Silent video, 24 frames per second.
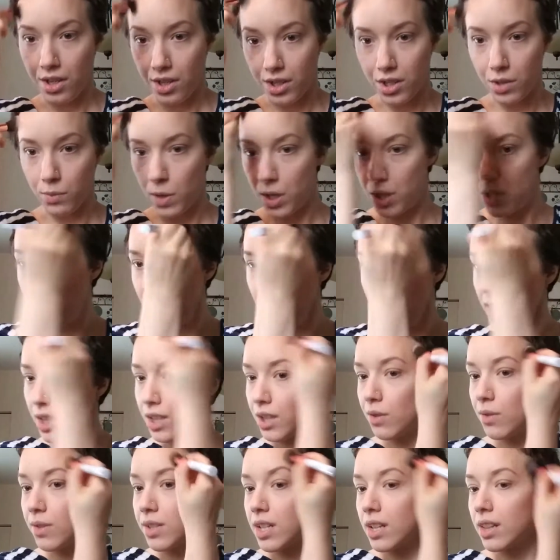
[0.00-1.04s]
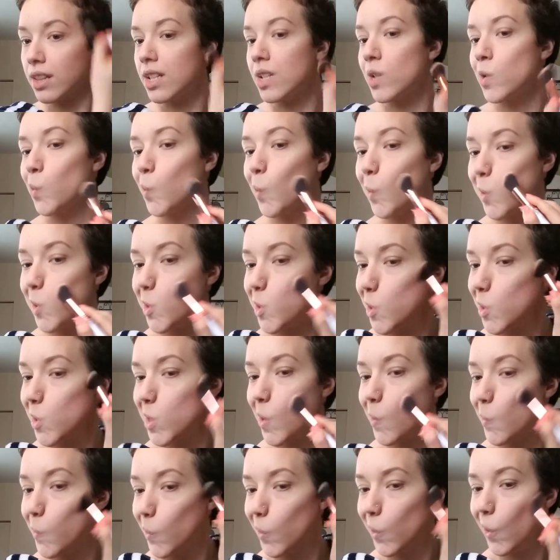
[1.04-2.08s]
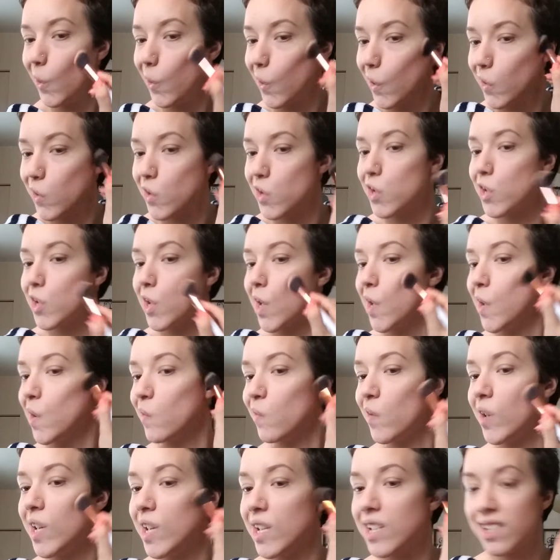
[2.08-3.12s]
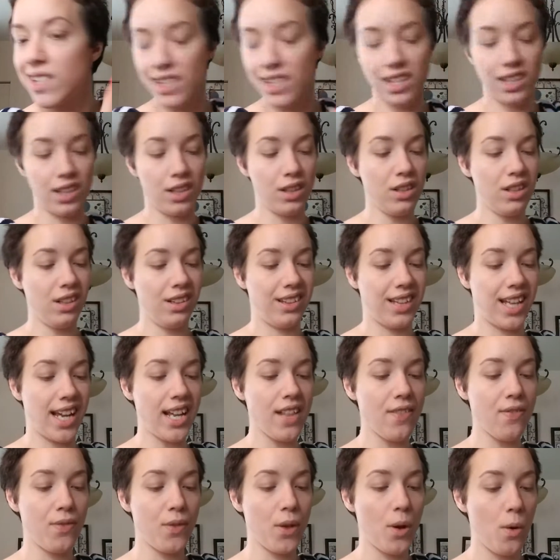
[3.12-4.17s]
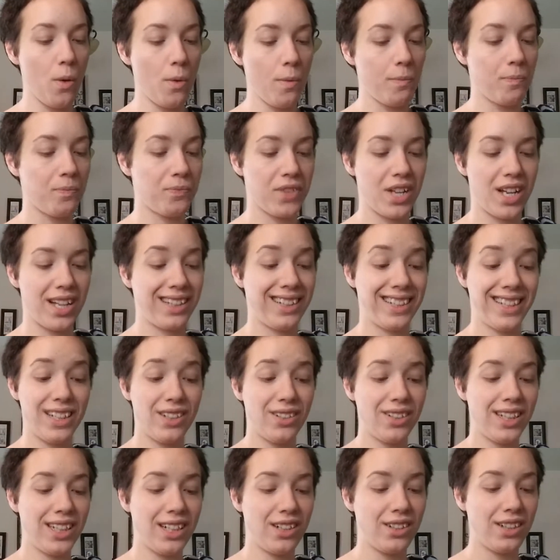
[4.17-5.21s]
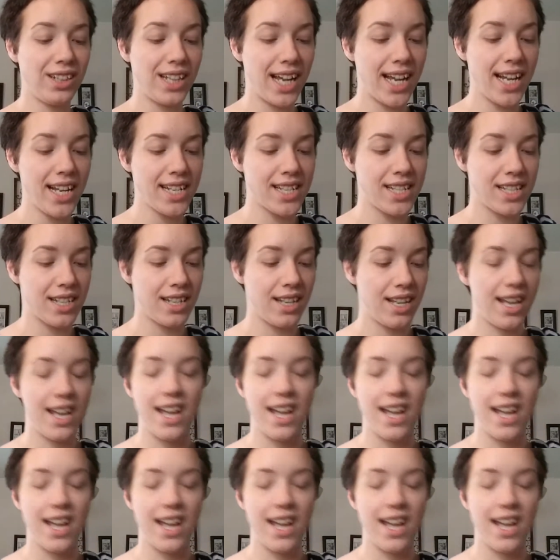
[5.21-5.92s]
So I do like using this one just because I really like the shade of it. It's a little light though. A little light.